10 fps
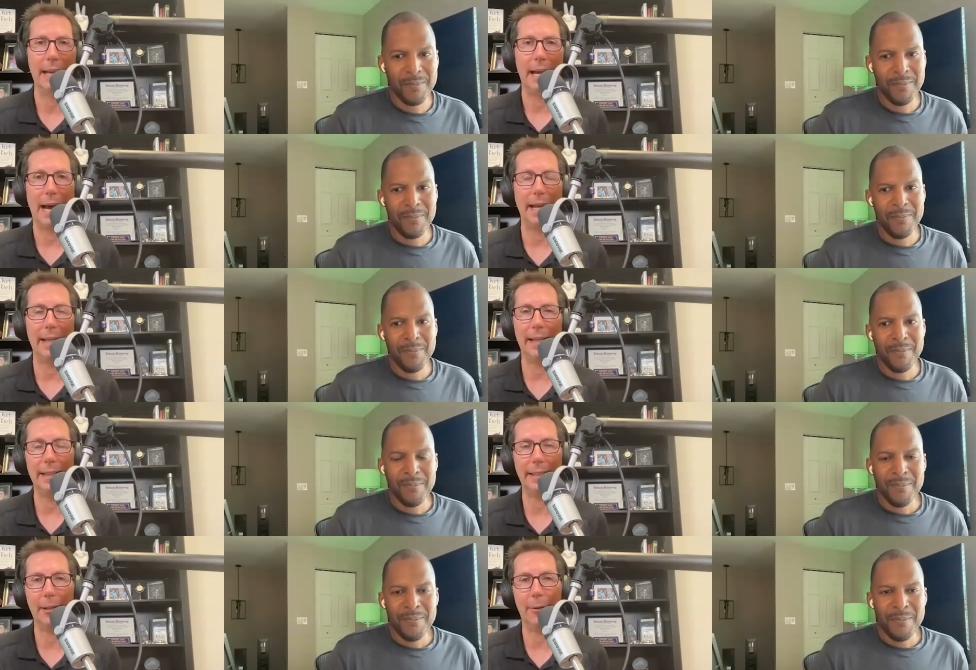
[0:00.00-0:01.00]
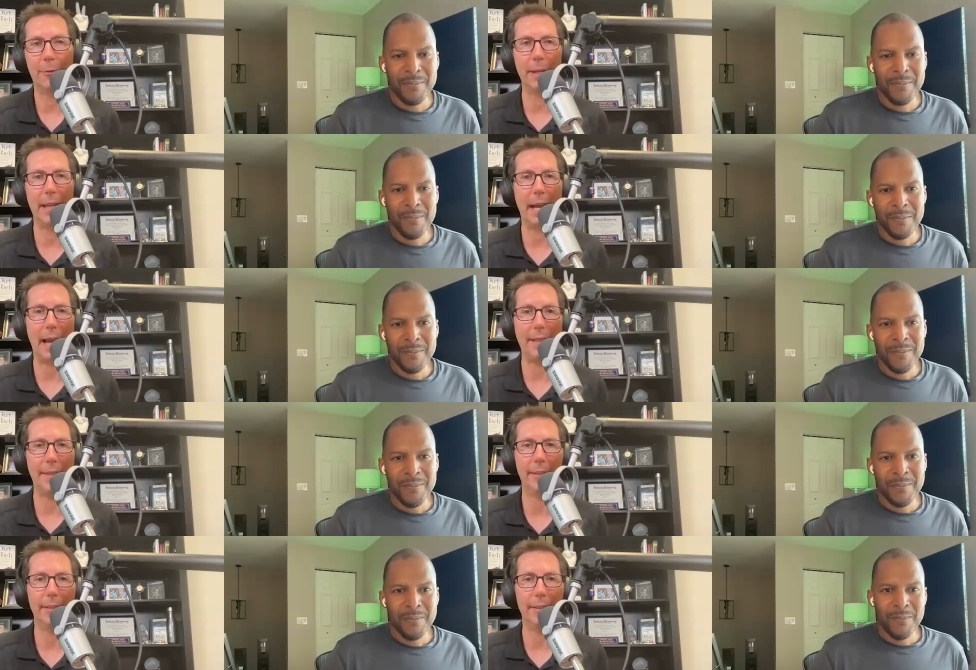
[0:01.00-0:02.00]
Speaker 1: I, you know, for me, I, I
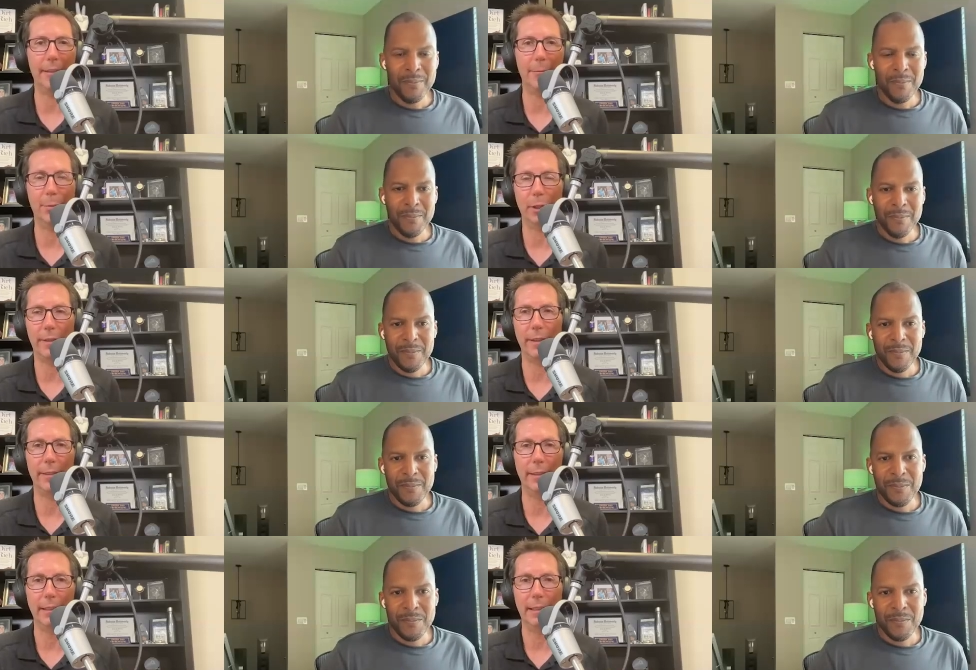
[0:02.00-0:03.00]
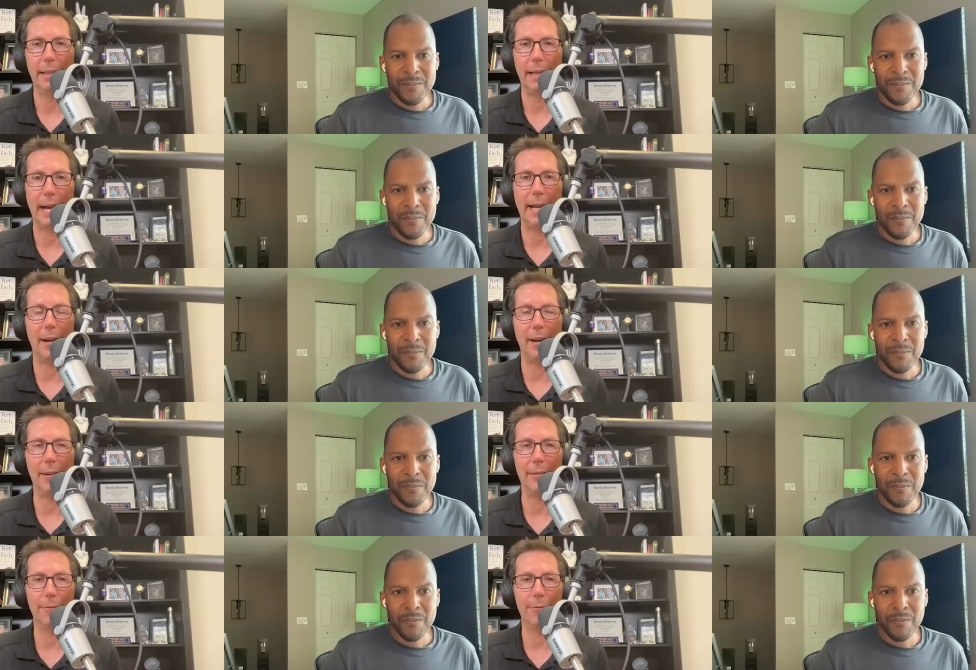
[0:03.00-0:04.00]
think the the book that I
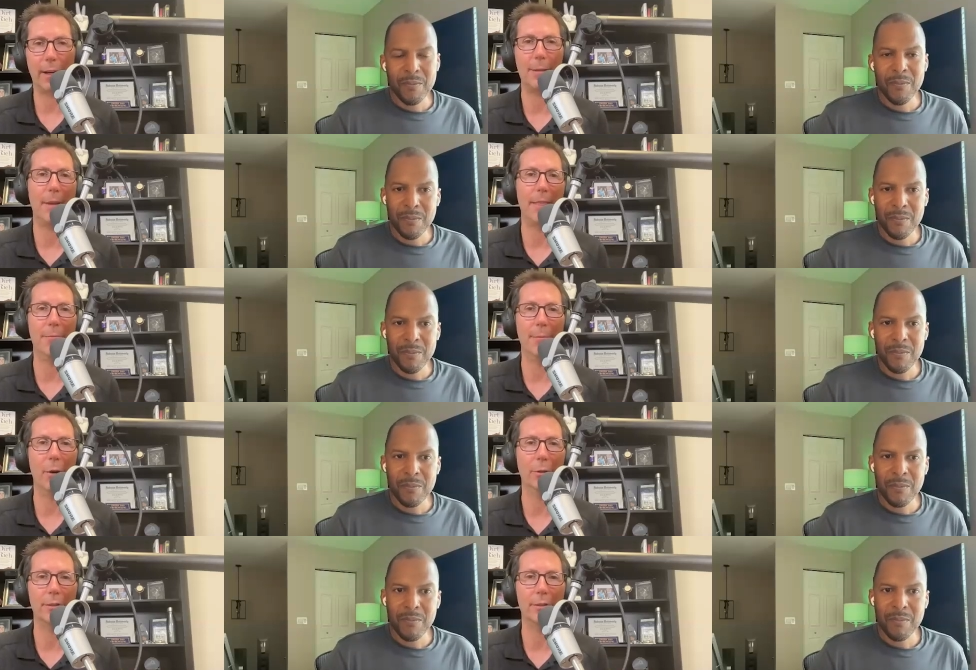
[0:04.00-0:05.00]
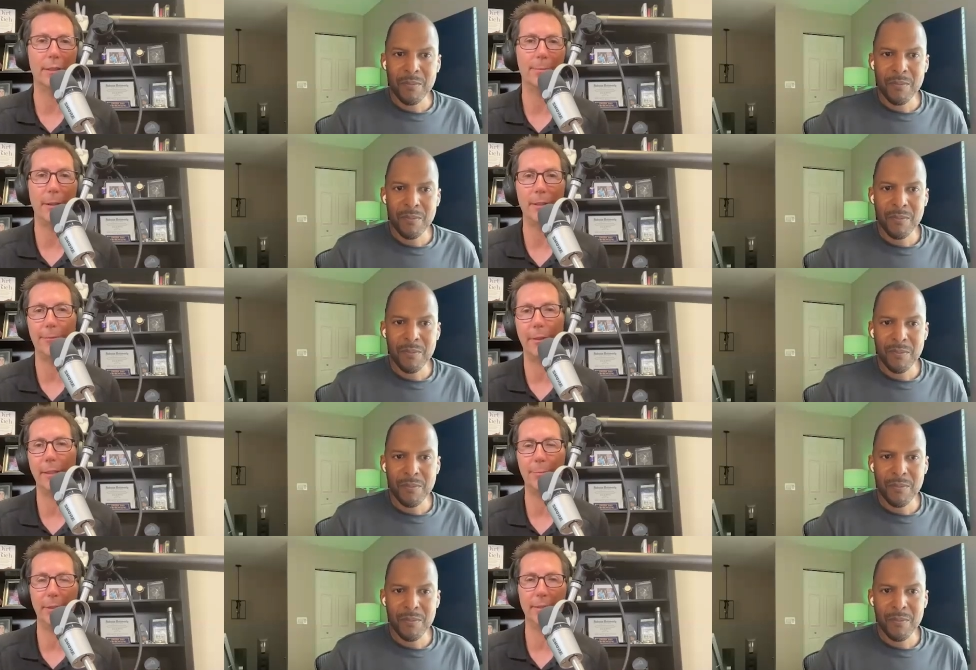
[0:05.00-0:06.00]
recommend the most, especially for
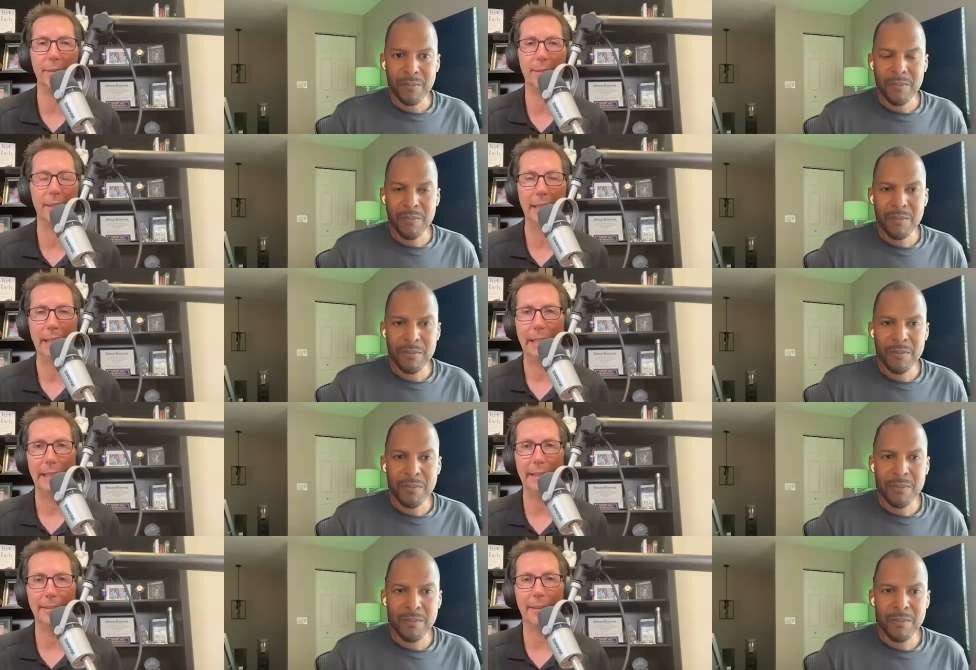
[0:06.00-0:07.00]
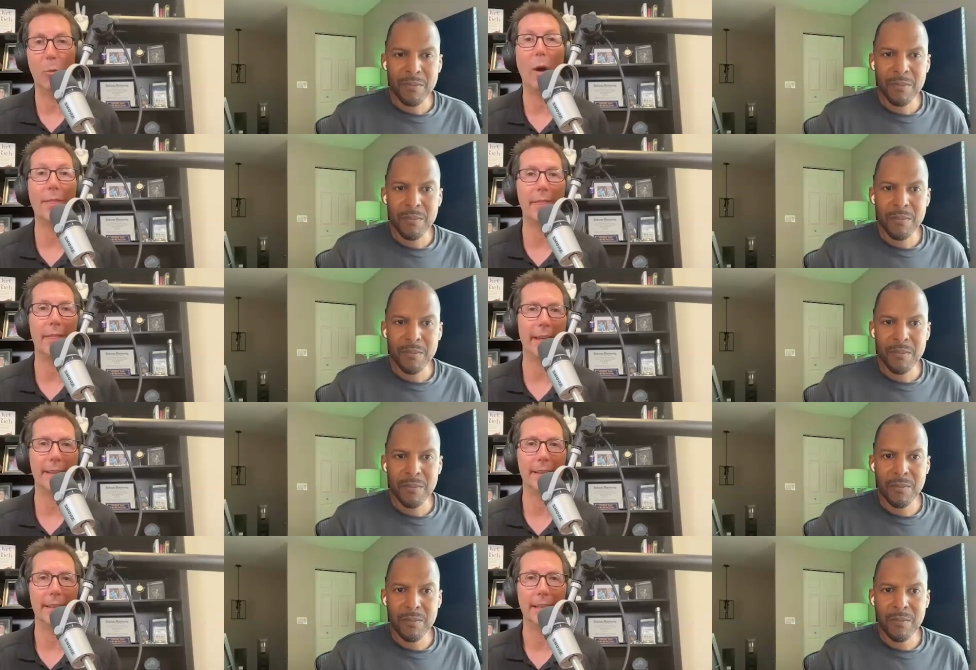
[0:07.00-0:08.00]
this business, is The One Thing.
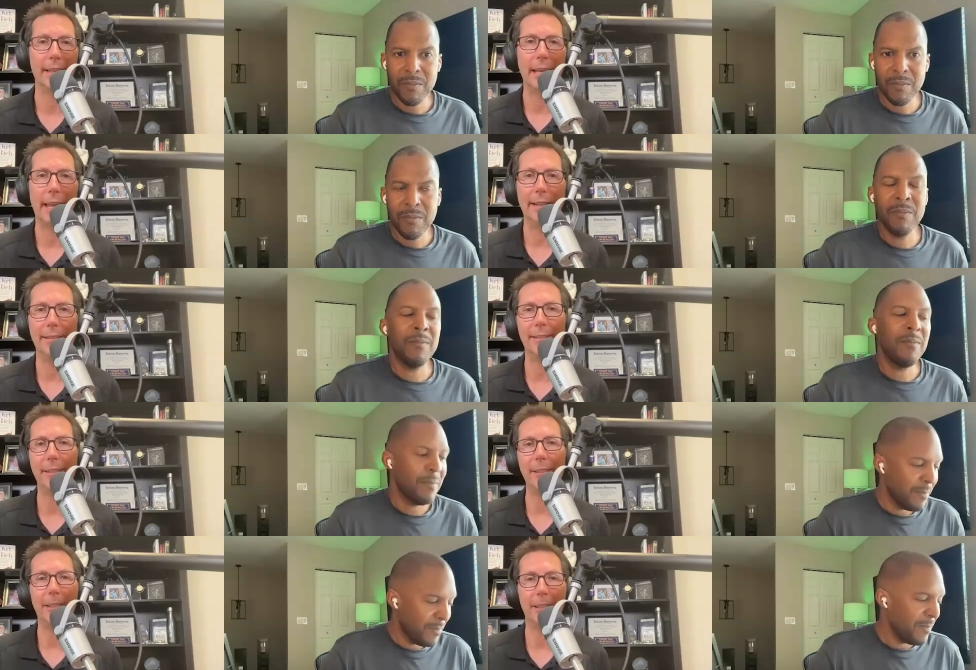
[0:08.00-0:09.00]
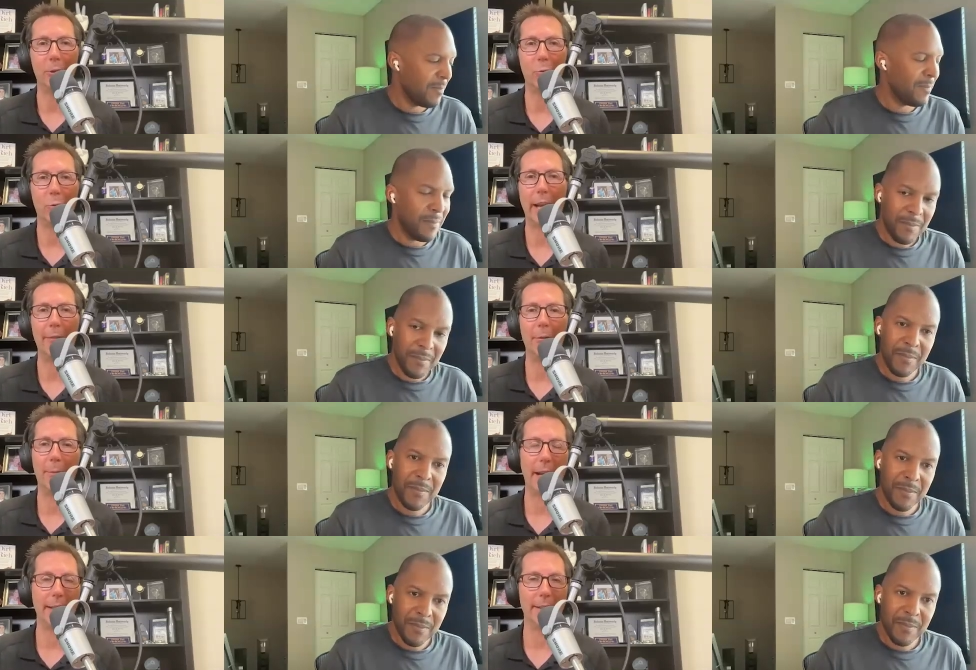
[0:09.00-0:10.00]
And it's just mm. such a great
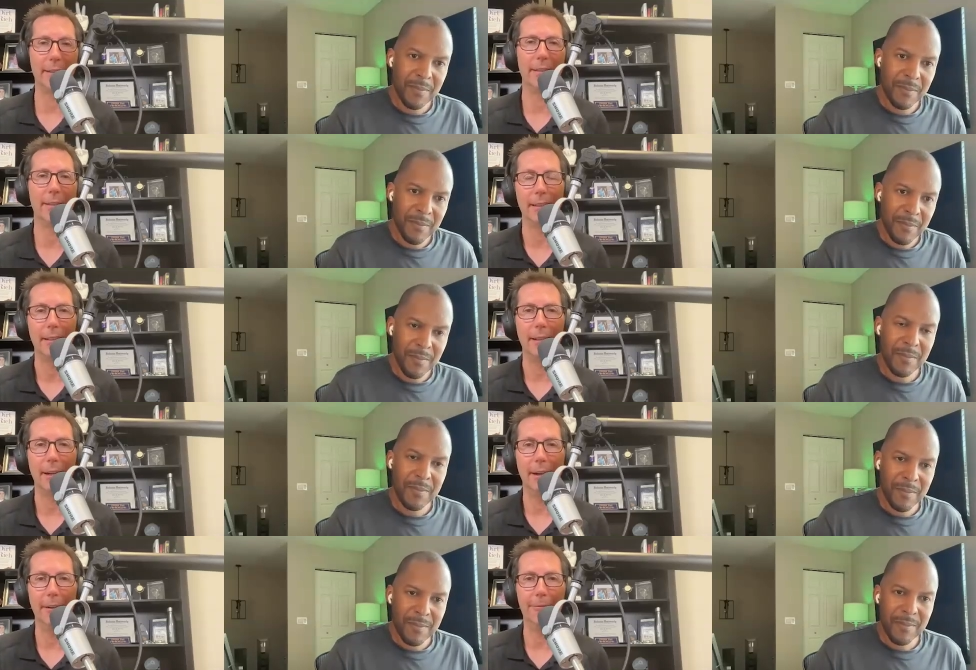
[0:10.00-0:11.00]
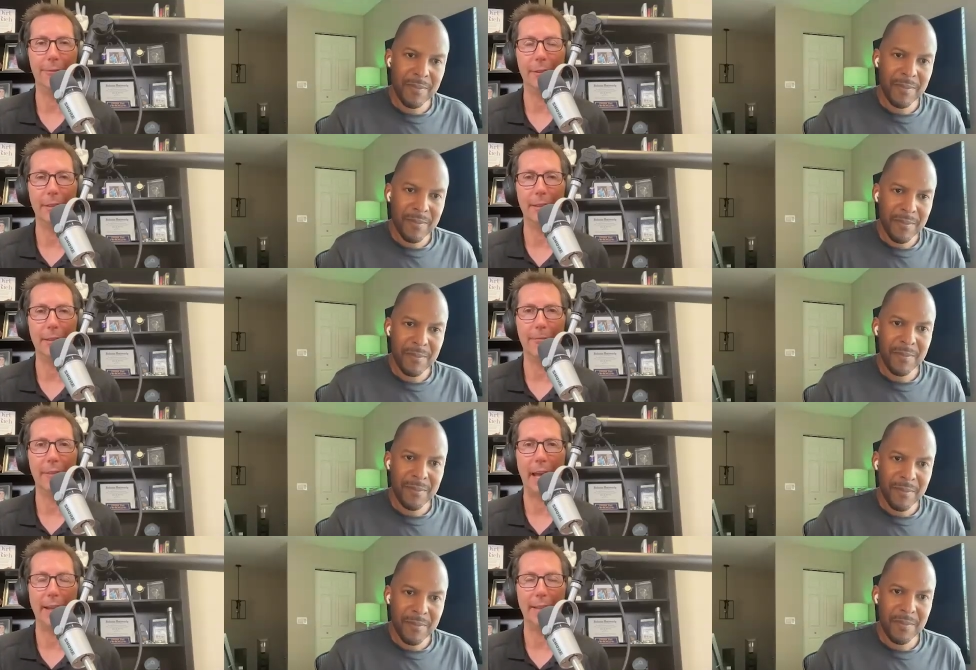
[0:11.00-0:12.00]
reminder of of
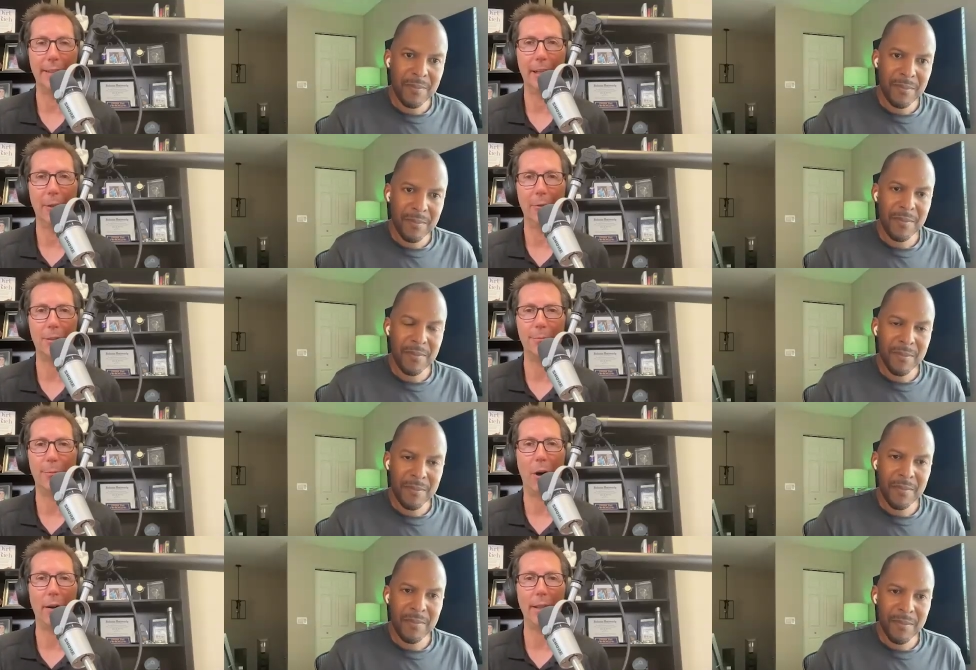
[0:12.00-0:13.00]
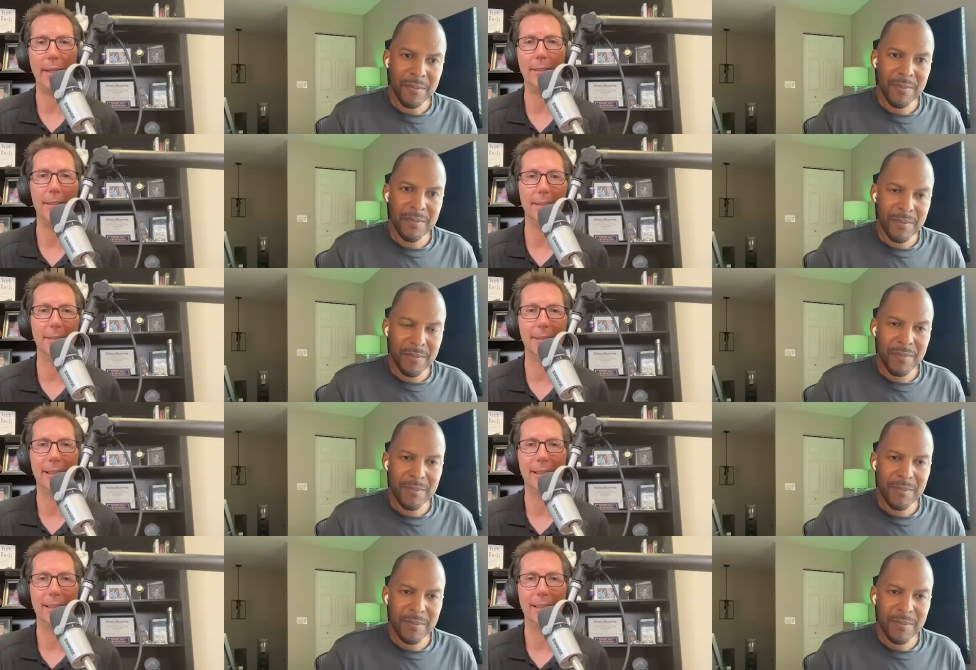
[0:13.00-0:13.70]
that, you know, small hinges